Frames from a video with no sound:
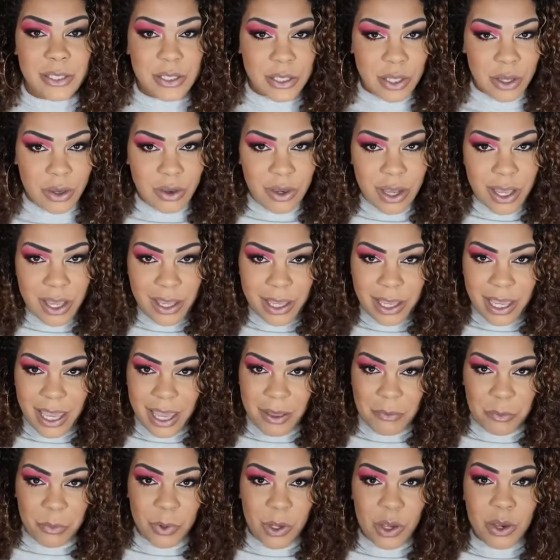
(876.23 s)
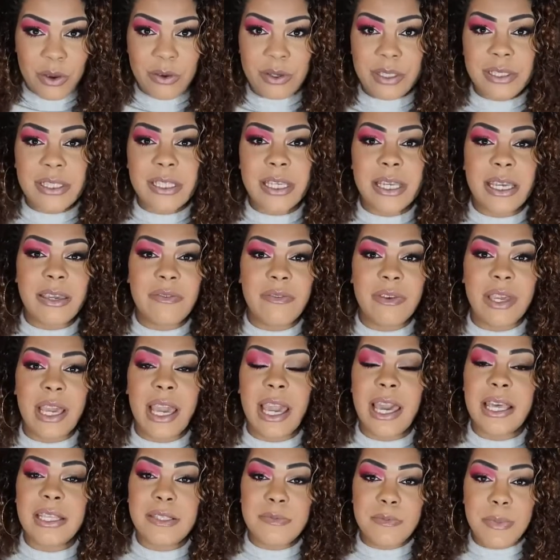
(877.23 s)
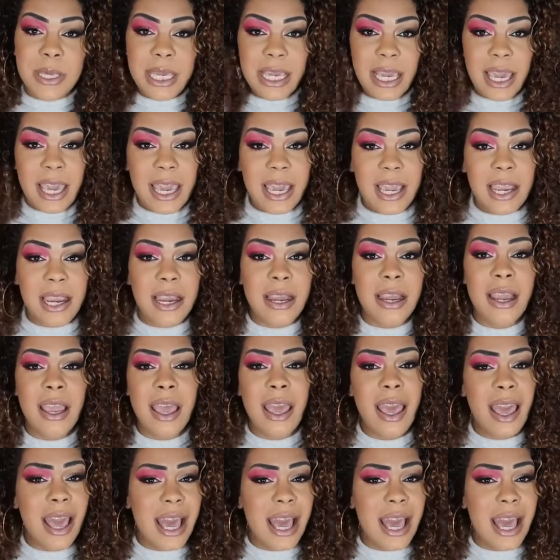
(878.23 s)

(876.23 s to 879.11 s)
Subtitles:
so I am going to give you guys big hair.